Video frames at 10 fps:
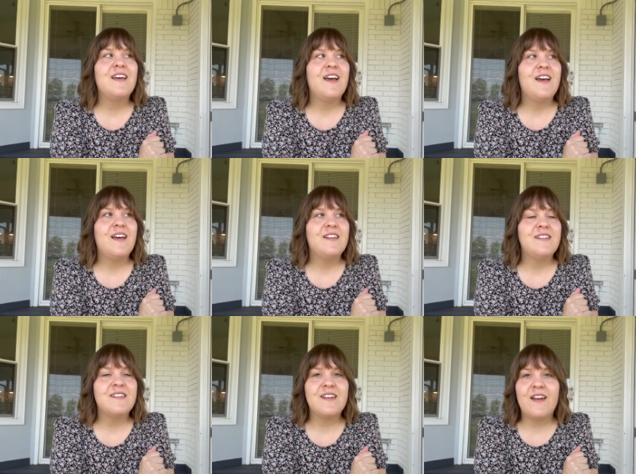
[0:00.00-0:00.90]

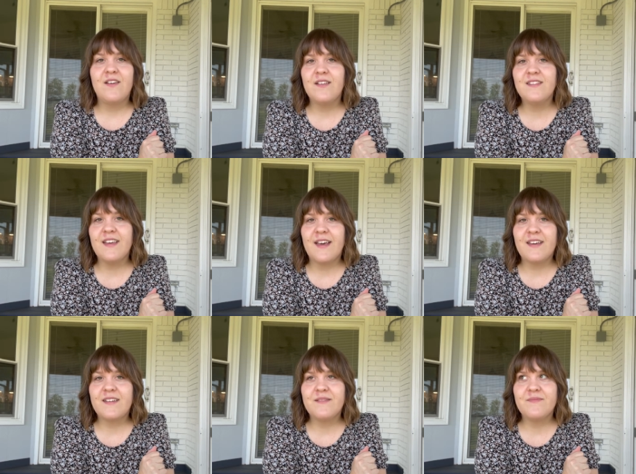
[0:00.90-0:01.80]
And I know it's
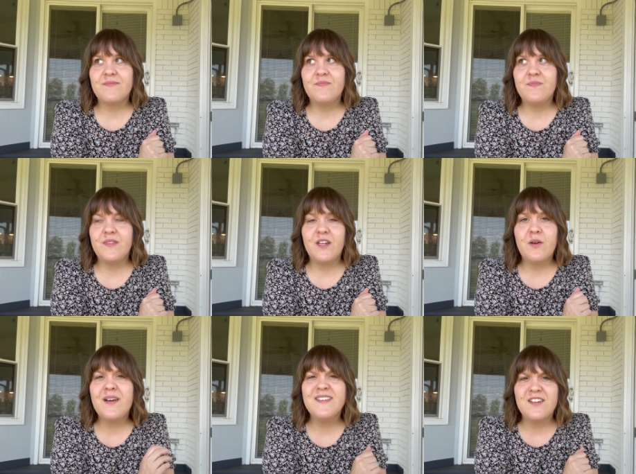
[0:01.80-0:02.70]
like, you know
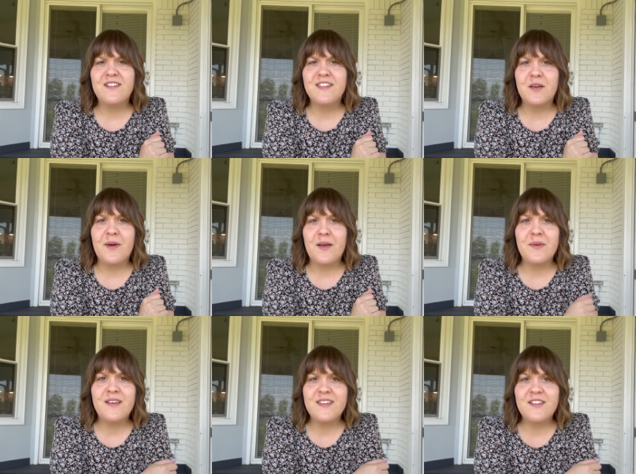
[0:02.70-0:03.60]
what, it's not TMI
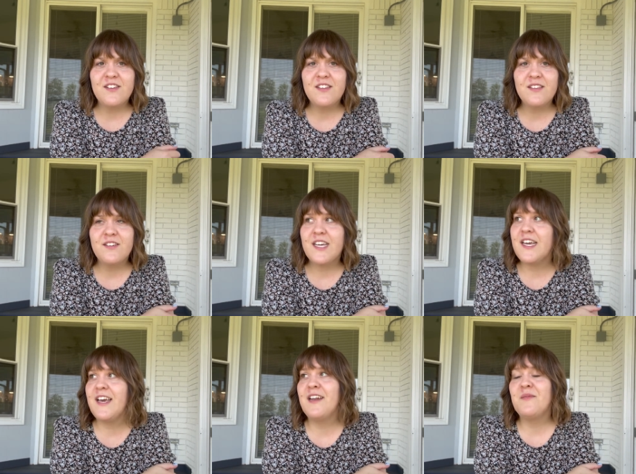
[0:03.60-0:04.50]
because I looked the other
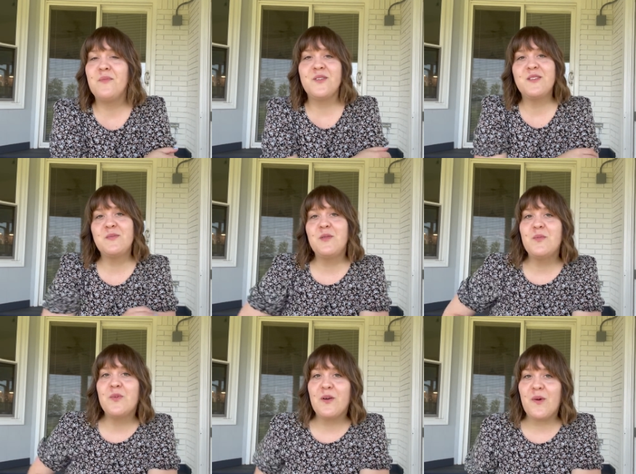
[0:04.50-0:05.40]
day and most of the people
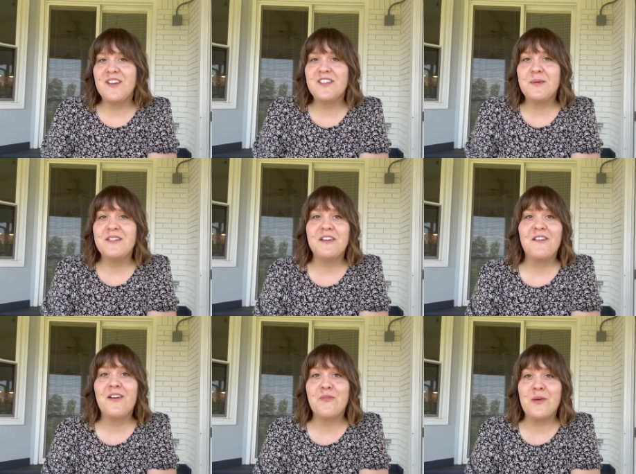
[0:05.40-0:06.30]
who are watching my
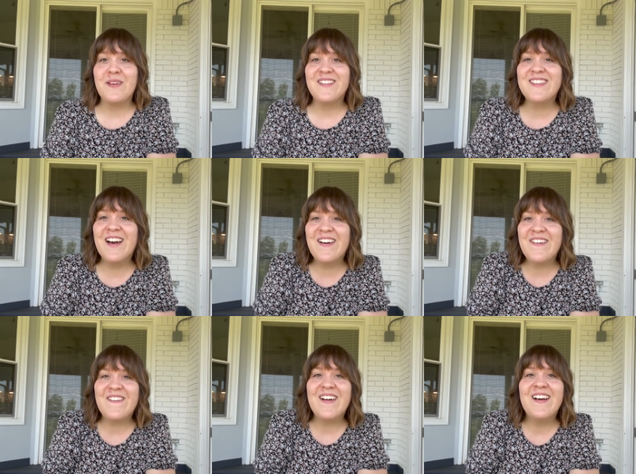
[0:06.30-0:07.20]
channel are women,
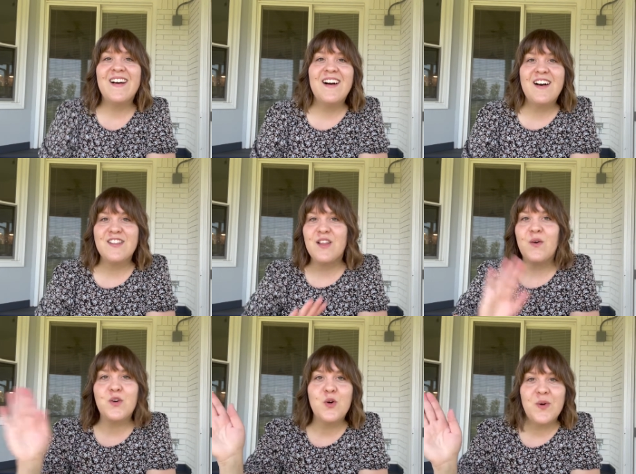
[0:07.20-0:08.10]
so
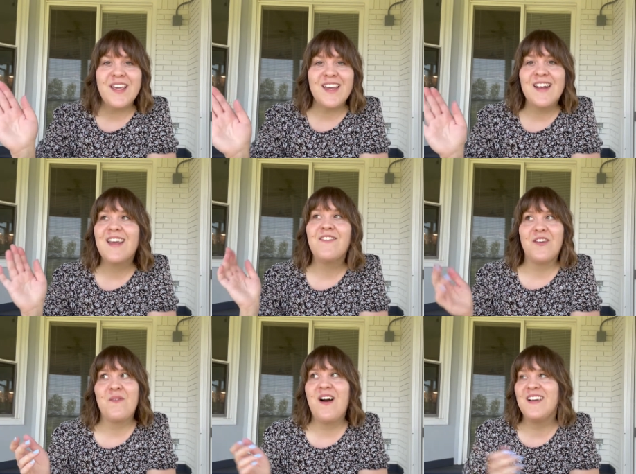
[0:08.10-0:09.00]
hello queen if
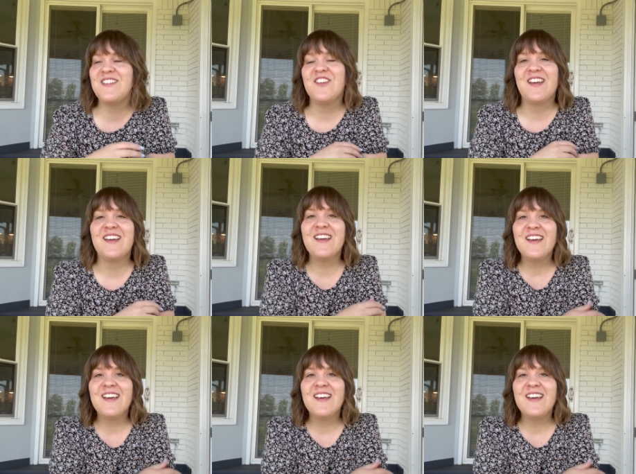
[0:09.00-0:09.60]
you're watching.